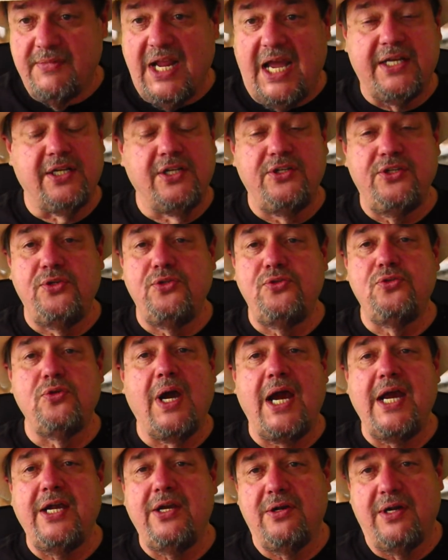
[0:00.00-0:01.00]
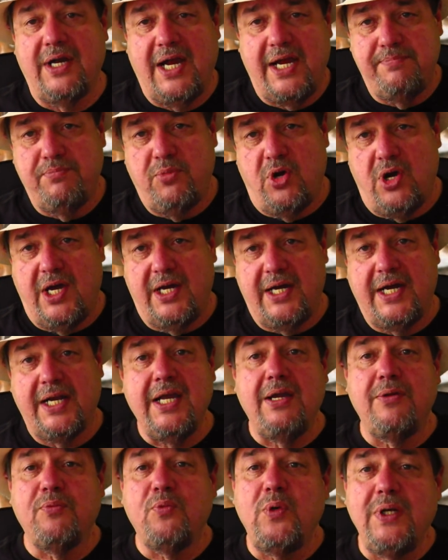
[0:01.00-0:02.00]
On the new dryer I bought, I
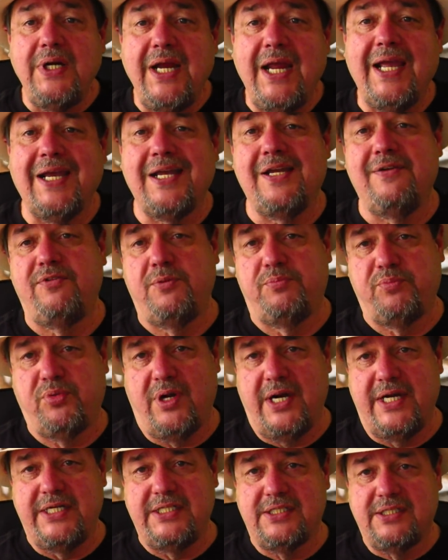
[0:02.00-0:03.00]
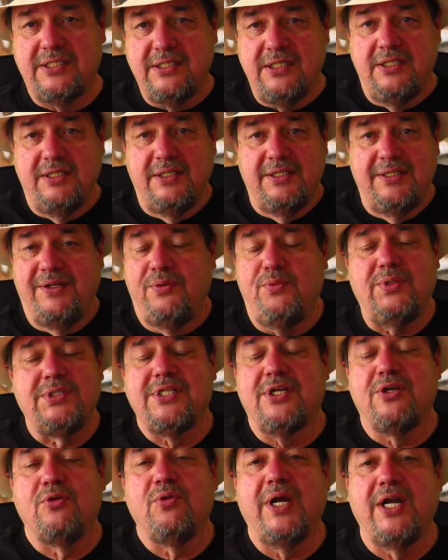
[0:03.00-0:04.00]
got one heck of a price. It
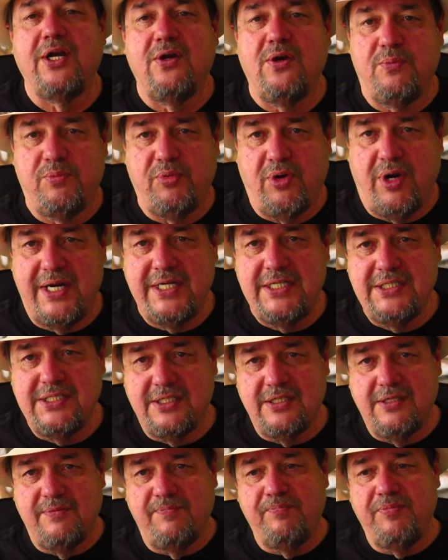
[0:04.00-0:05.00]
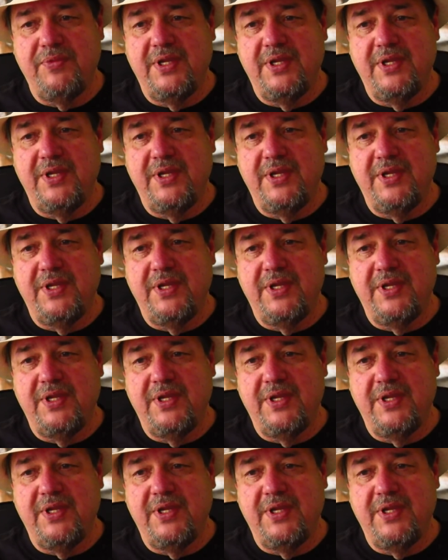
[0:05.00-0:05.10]
wasn't gringo priced.